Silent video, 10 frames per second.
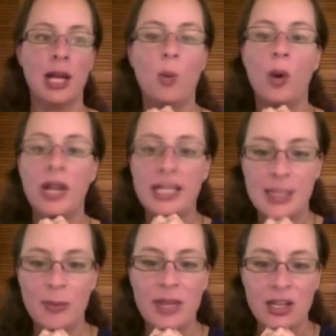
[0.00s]
what is
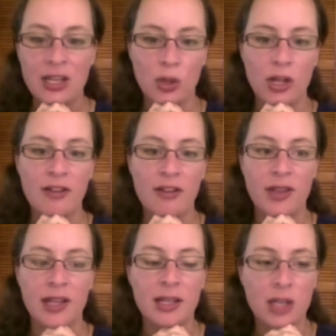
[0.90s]
something in your life
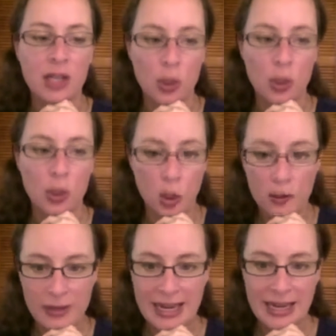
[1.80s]
that you
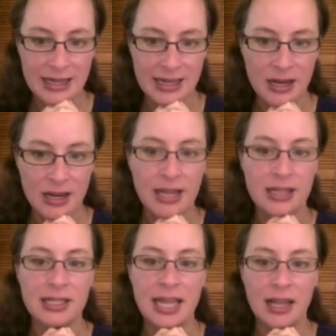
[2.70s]
already had an innate
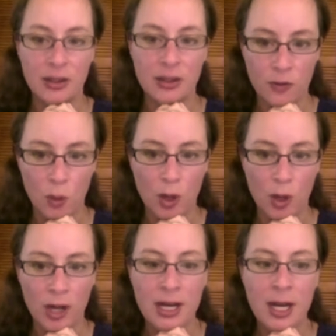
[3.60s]
talent
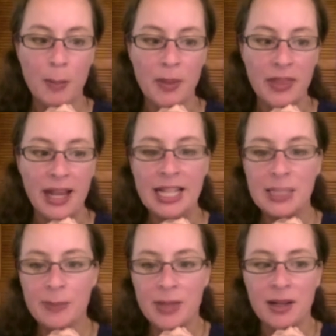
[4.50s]
for, but that
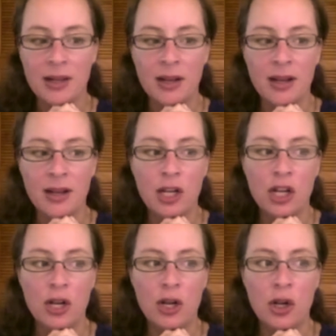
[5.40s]
has been
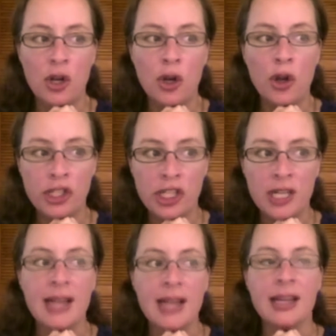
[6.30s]
nurtured
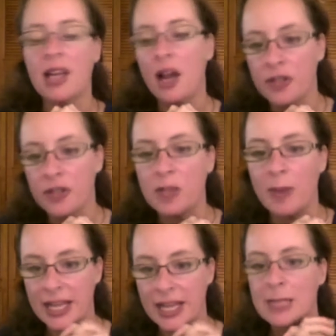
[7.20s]
and encouraged
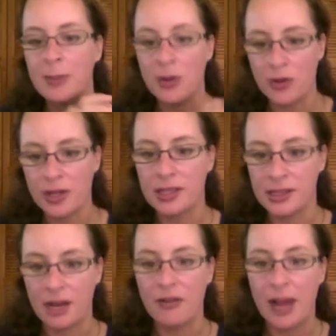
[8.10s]
by experiences
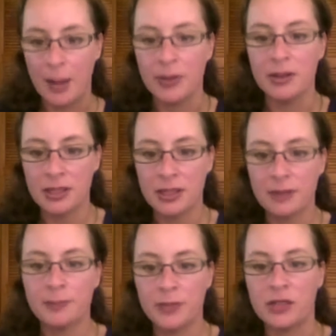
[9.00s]
that have happened
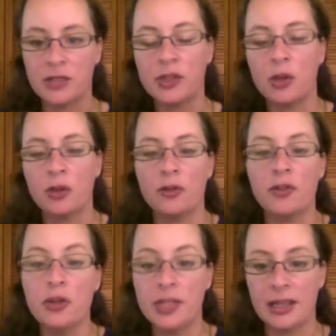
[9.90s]
as a result of
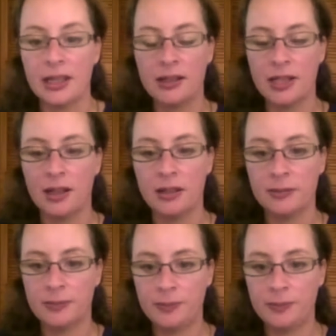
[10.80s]
using that talent?